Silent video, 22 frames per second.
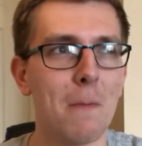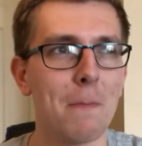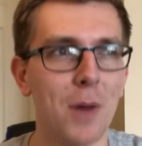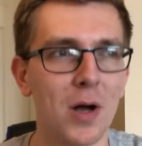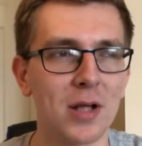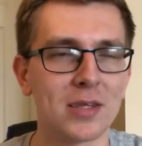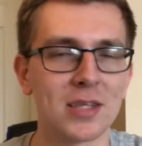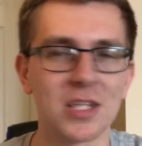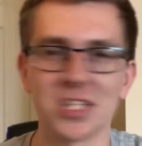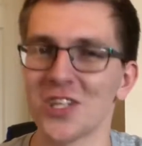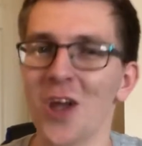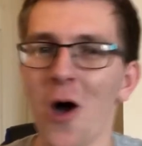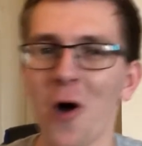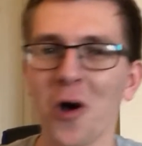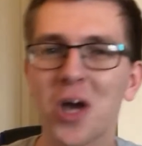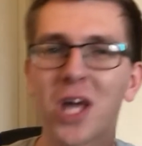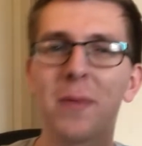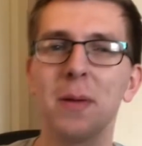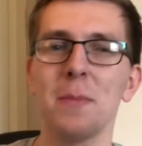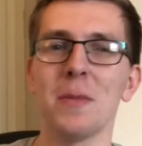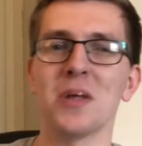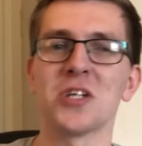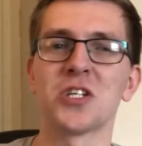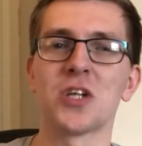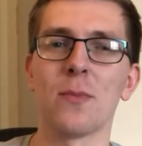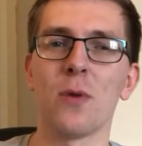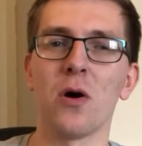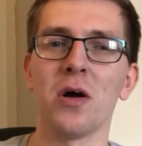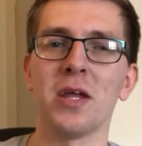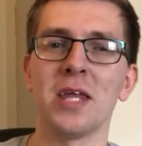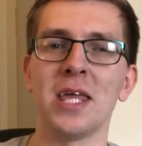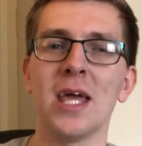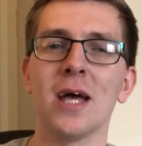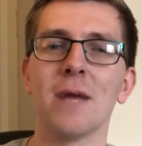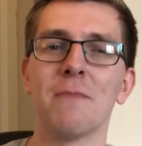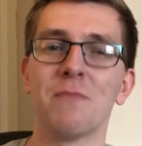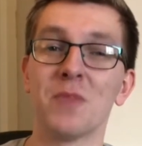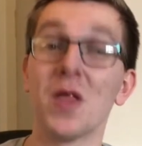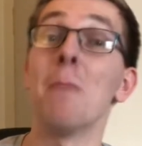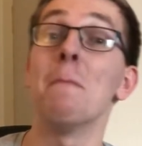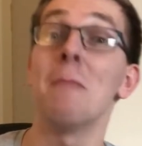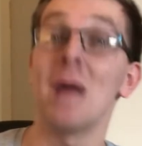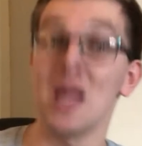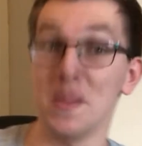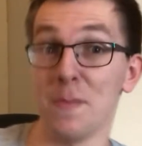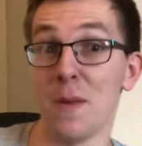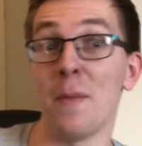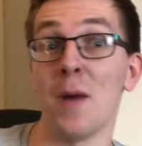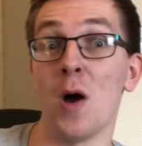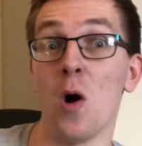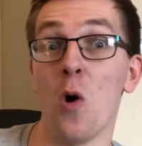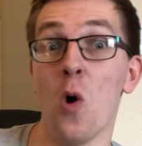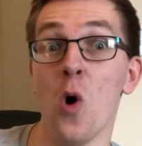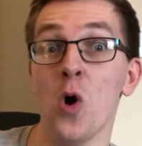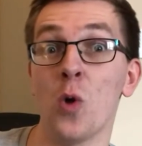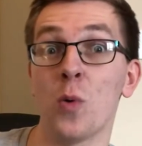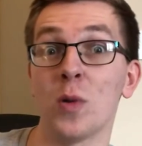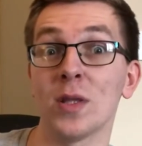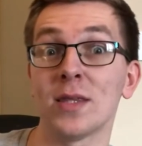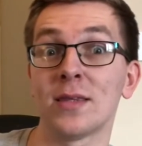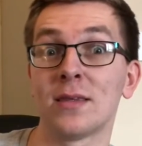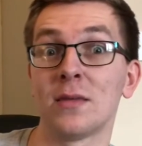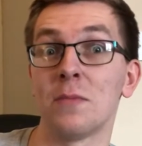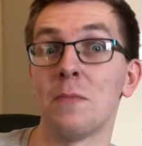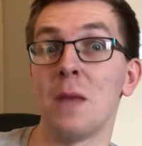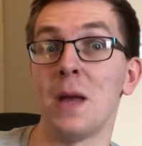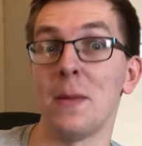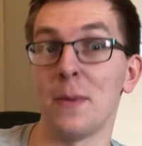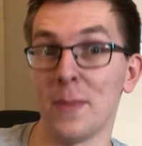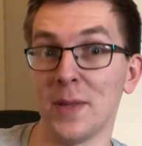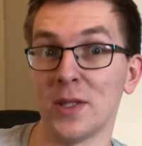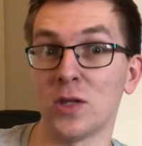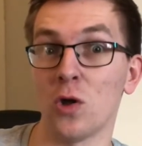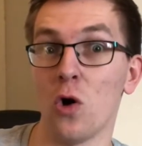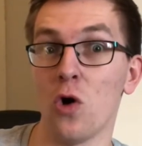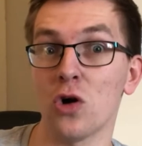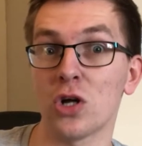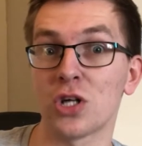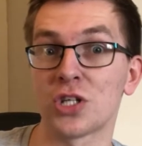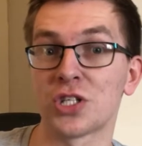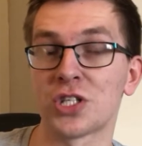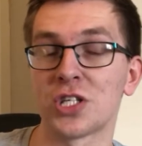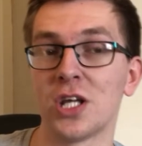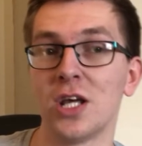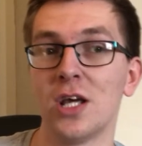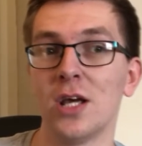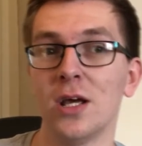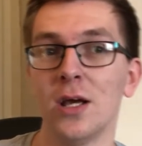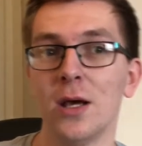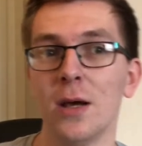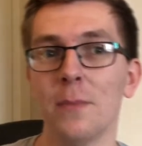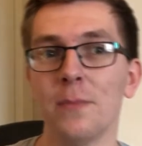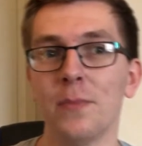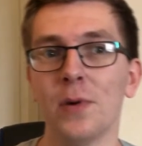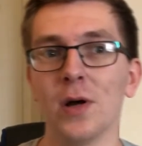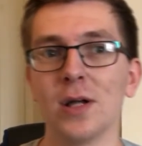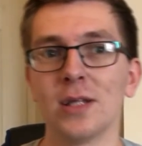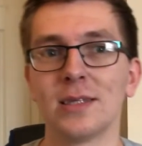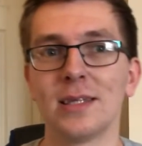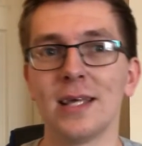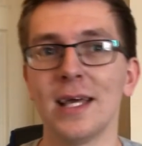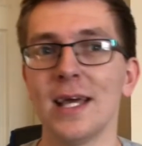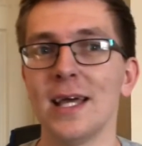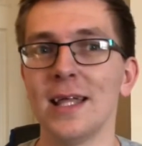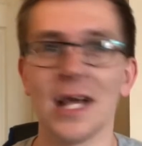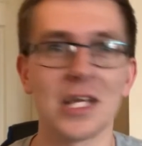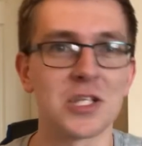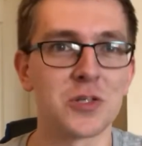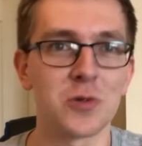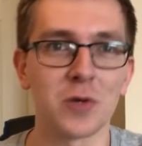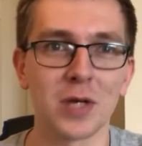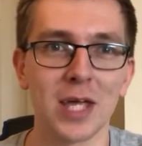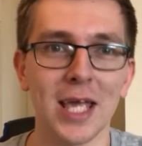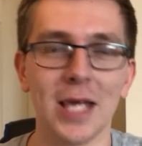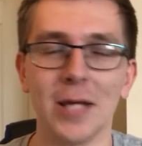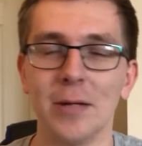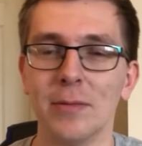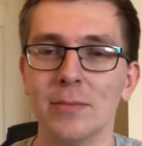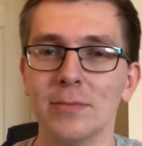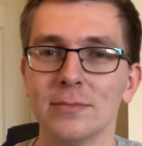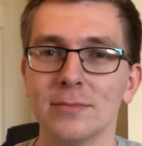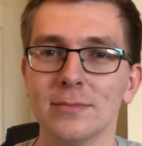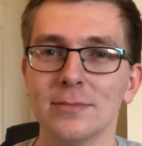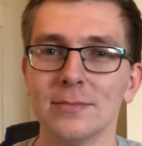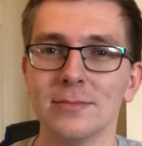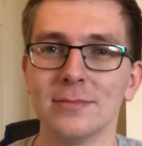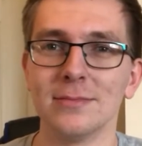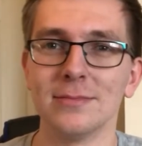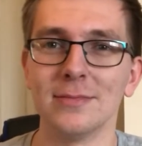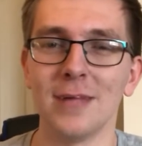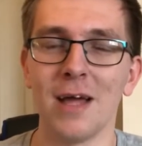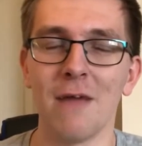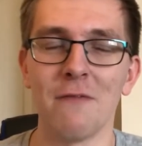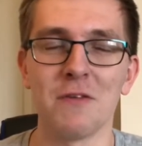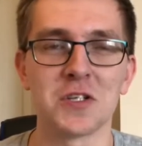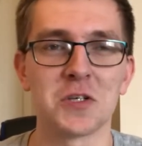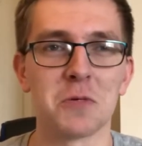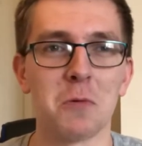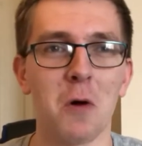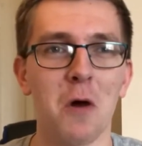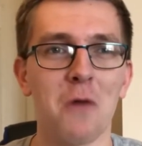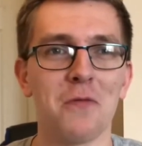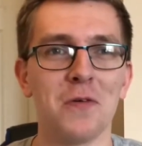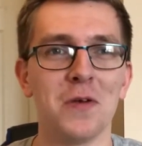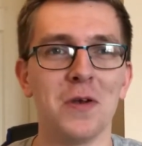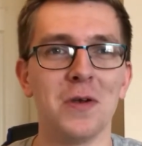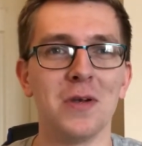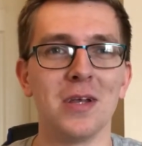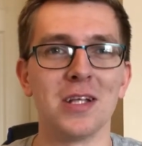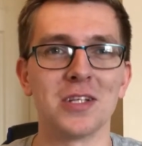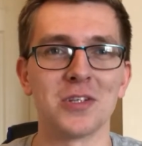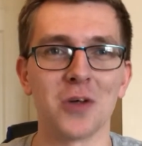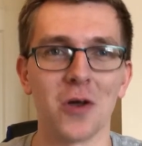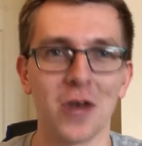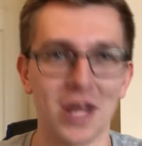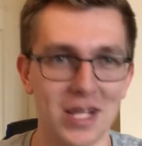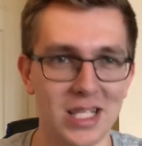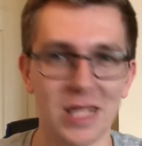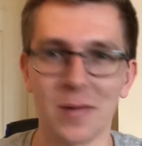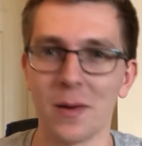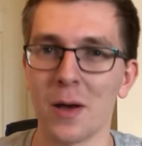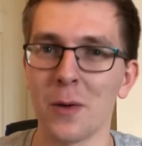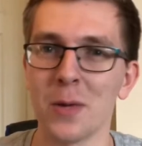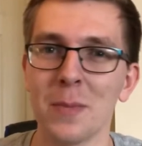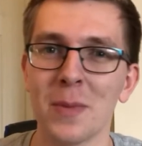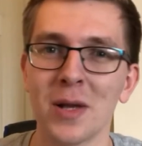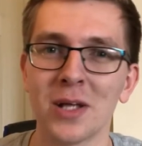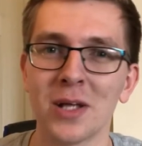But it's not going to be miserable in here. Might be a bit awkward, maybe a bit ox, but that's okay. Every so often it's alright to have